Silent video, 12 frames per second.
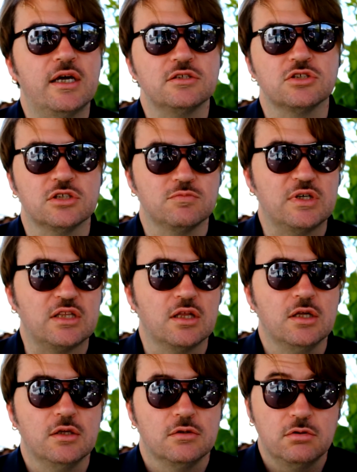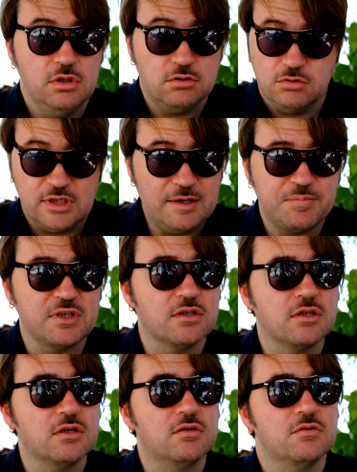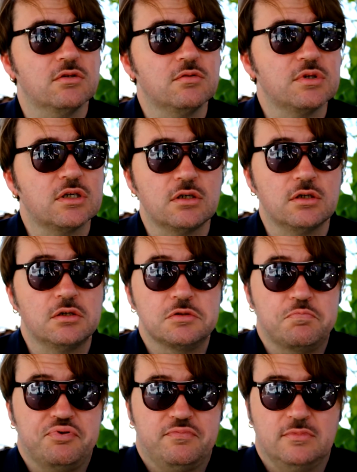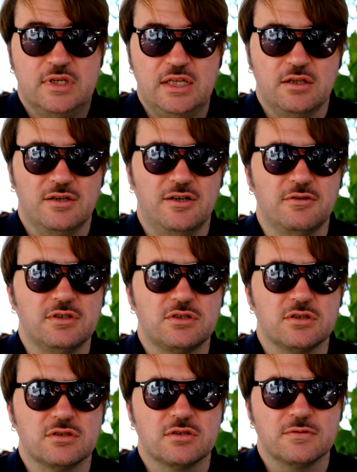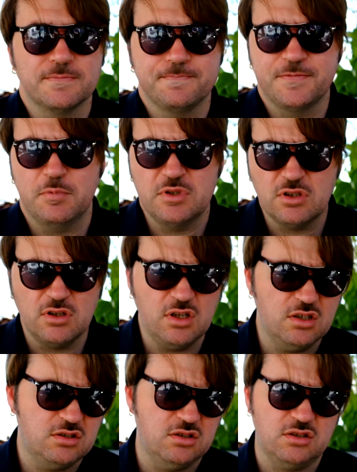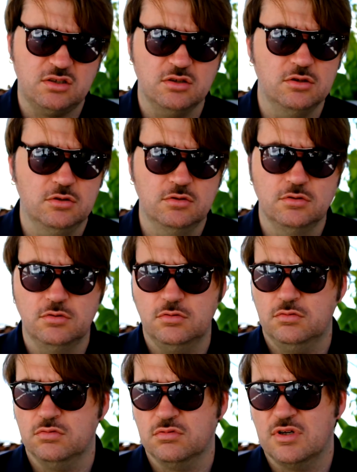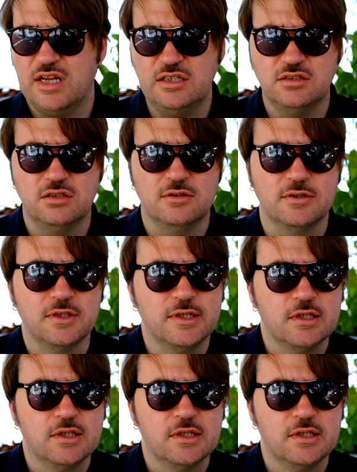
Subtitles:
answered, but it happened, you know, because, I don't know, it's the methodology, it's so crazy.